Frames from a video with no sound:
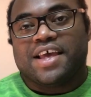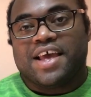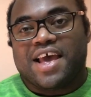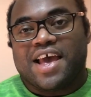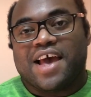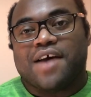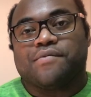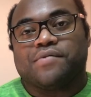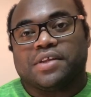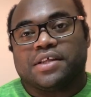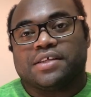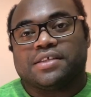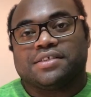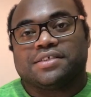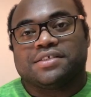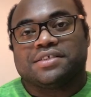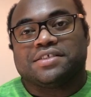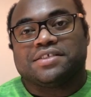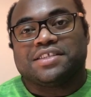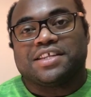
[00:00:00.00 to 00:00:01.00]

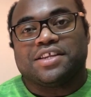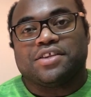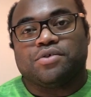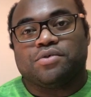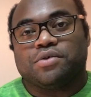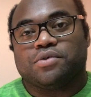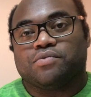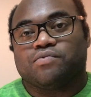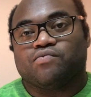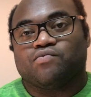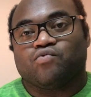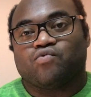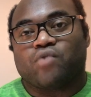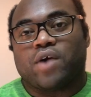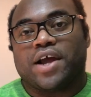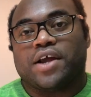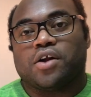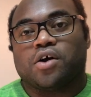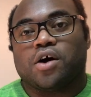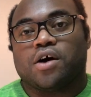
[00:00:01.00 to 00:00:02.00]
evidence that you can
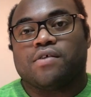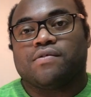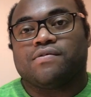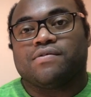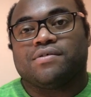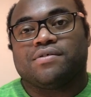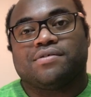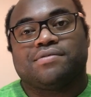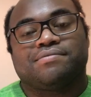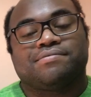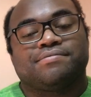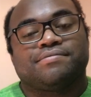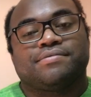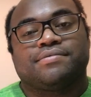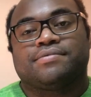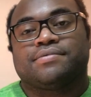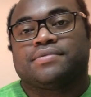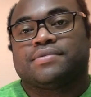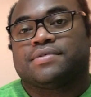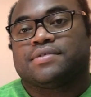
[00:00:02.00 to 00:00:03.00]
write off
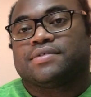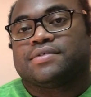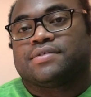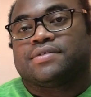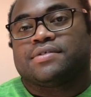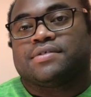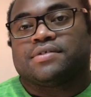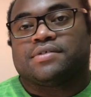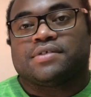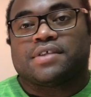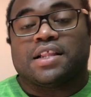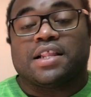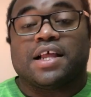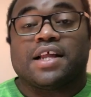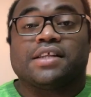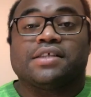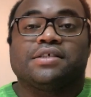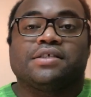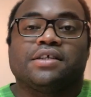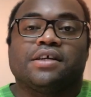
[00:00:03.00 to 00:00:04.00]
a lot
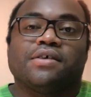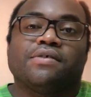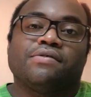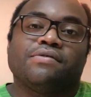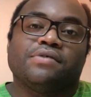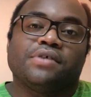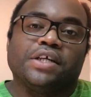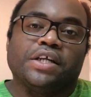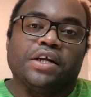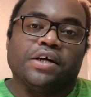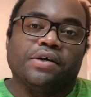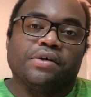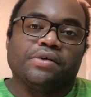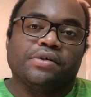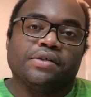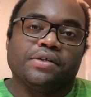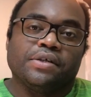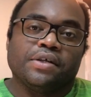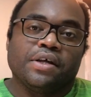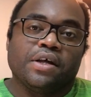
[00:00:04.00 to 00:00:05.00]
of stuff,
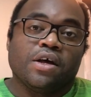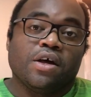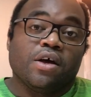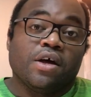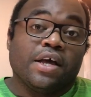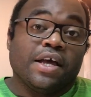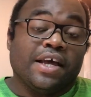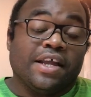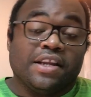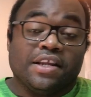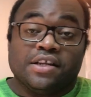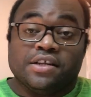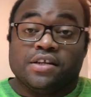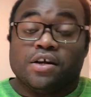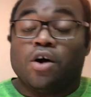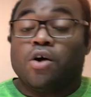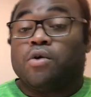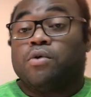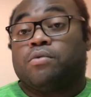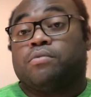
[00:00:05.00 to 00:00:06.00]
And then,
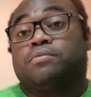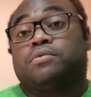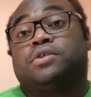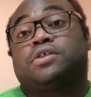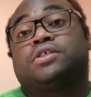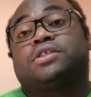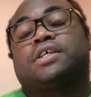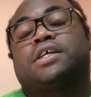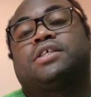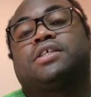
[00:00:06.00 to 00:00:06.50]
there's